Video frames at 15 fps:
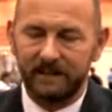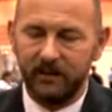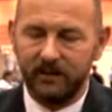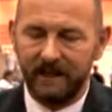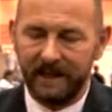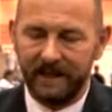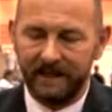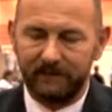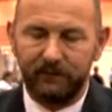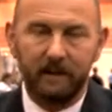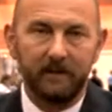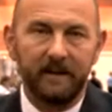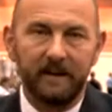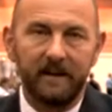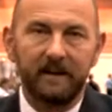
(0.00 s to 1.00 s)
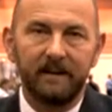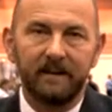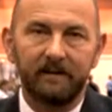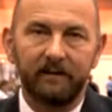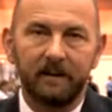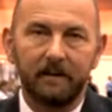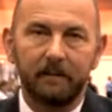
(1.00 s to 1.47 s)
you can get from
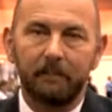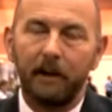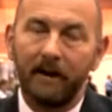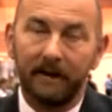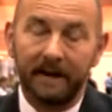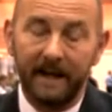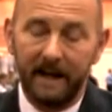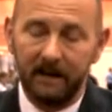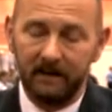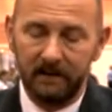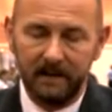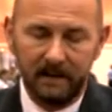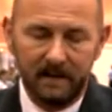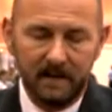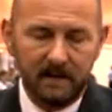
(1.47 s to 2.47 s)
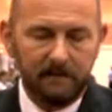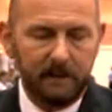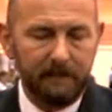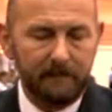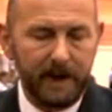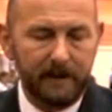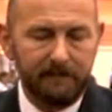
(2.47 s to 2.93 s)
Parkel.
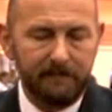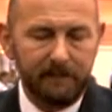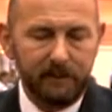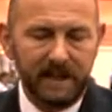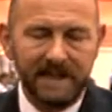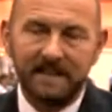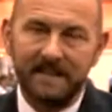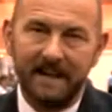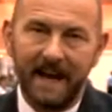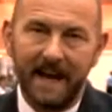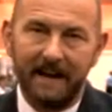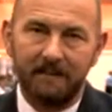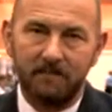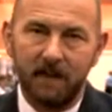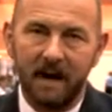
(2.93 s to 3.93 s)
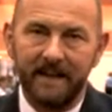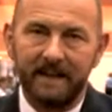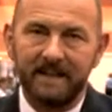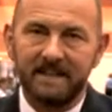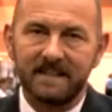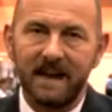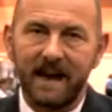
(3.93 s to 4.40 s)
But by placing the Bond
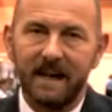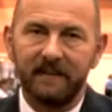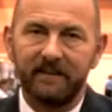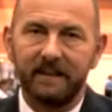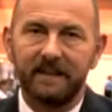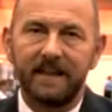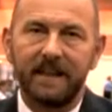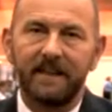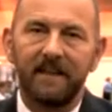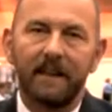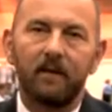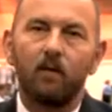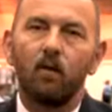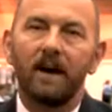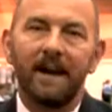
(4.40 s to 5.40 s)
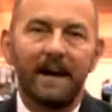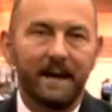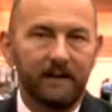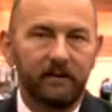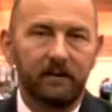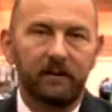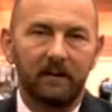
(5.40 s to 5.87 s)
inside of it, and then
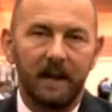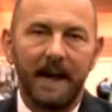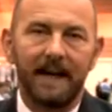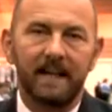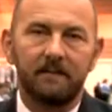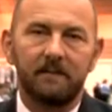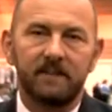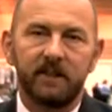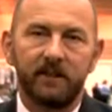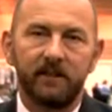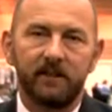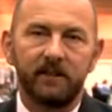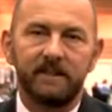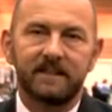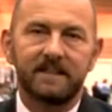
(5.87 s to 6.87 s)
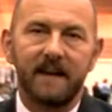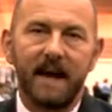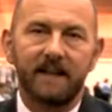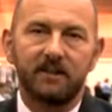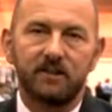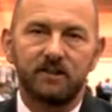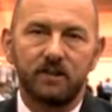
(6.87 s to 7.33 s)
whatever lining material you
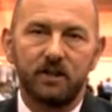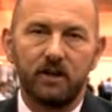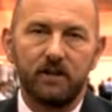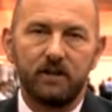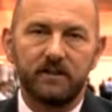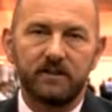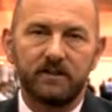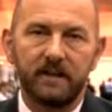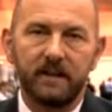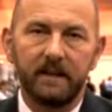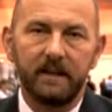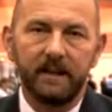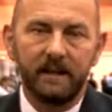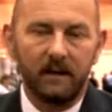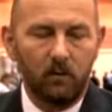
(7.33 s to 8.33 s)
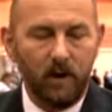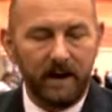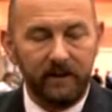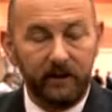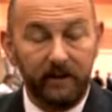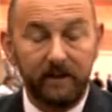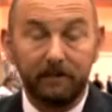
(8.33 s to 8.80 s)
decide to choose,
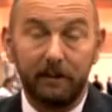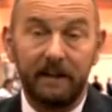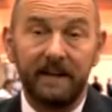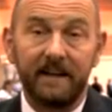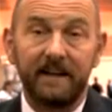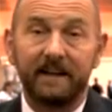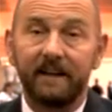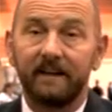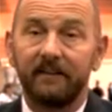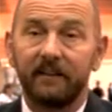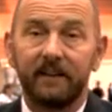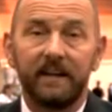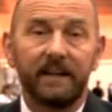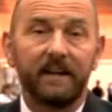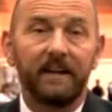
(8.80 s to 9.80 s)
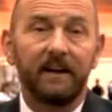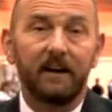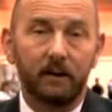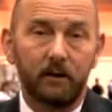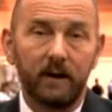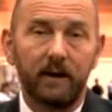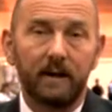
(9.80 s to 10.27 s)
whether it be the
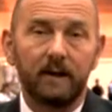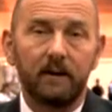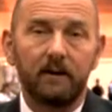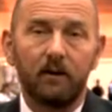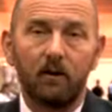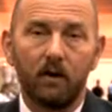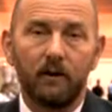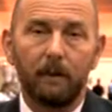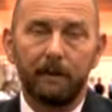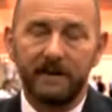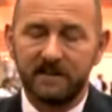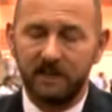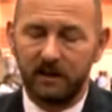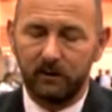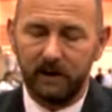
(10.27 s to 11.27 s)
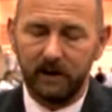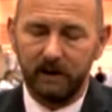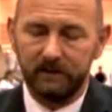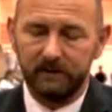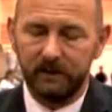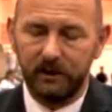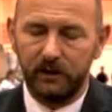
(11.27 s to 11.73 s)
acrylic or the
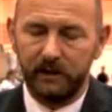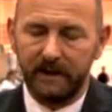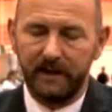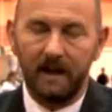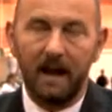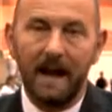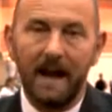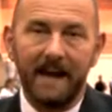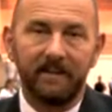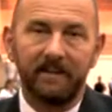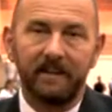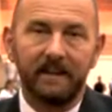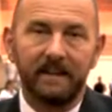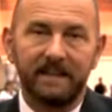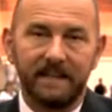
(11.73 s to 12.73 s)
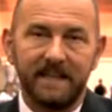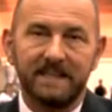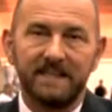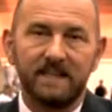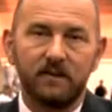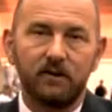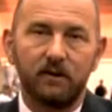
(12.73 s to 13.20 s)
bisacryl, you can line the
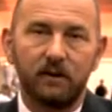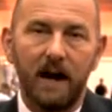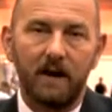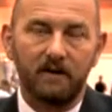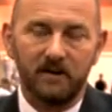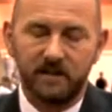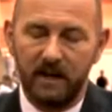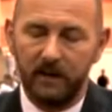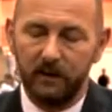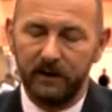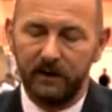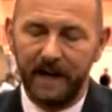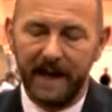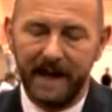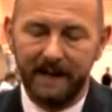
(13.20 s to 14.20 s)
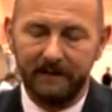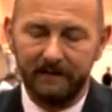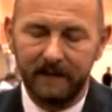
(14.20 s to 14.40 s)
DC2 crown shell with that.